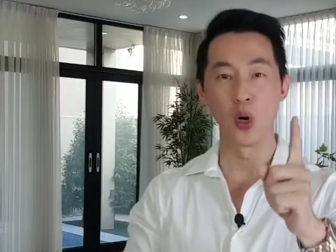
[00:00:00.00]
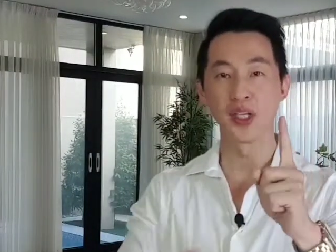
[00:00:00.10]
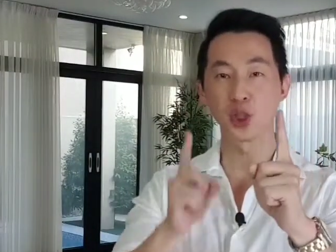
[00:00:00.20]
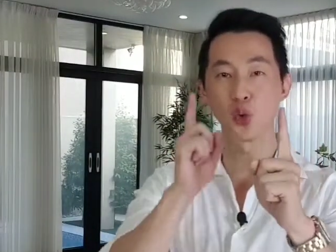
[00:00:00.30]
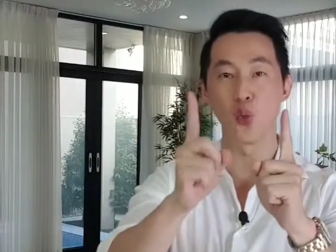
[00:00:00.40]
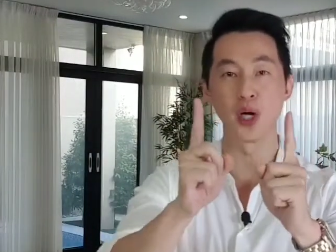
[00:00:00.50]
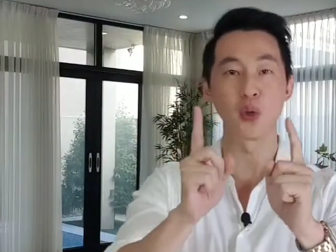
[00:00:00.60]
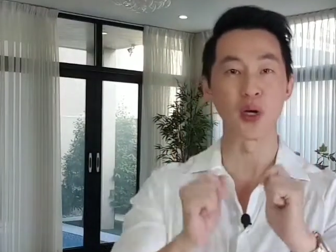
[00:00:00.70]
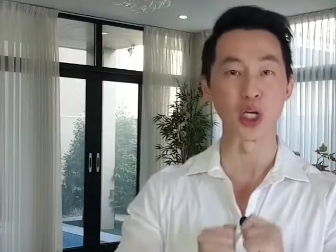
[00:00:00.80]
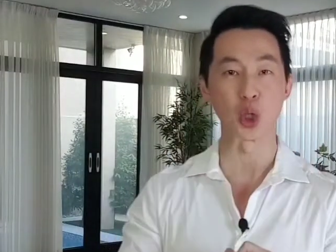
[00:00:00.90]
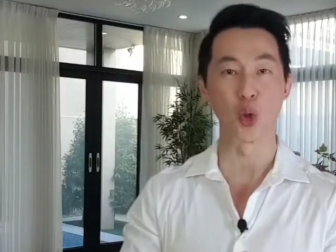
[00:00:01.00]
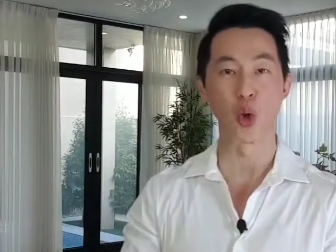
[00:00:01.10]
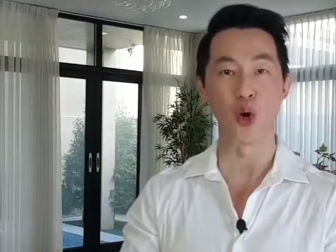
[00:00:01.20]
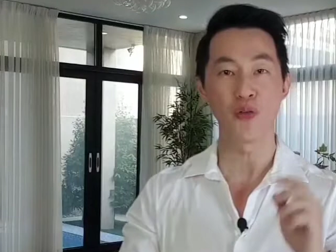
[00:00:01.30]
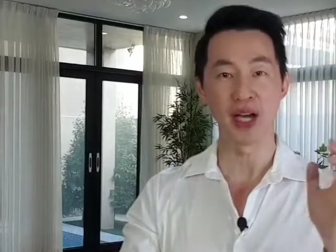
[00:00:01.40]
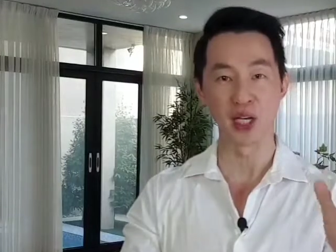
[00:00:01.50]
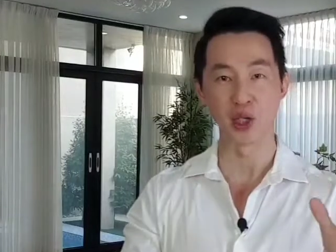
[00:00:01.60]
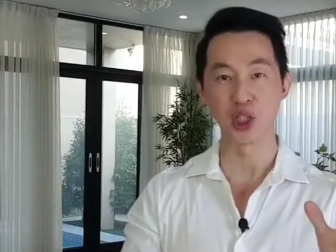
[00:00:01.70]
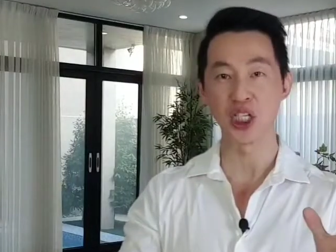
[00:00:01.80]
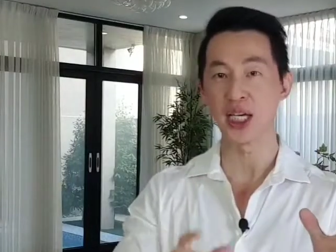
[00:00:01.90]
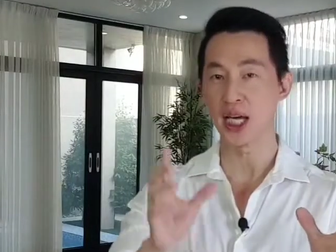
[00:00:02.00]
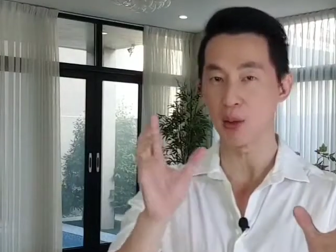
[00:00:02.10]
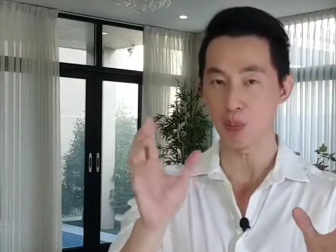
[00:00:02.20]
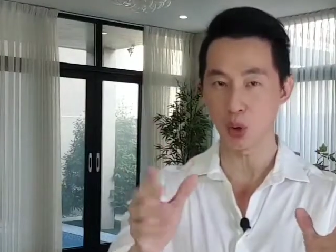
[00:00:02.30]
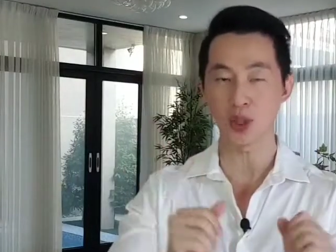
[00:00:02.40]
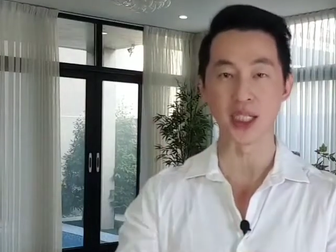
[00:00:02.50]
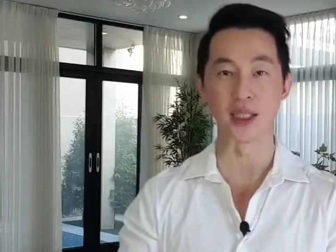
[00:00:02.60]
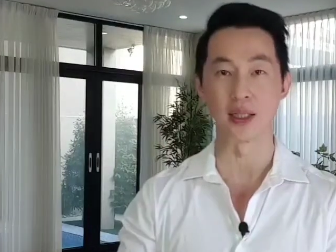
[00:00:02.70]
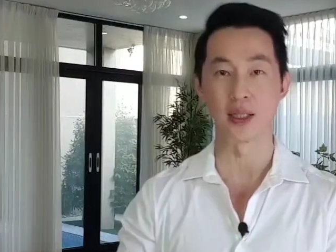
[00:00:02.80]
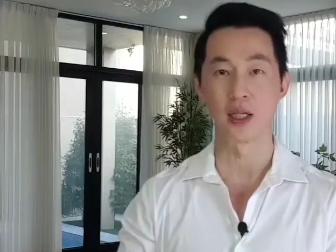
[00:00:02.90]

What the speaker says: 1:1 ratio of energy and protein.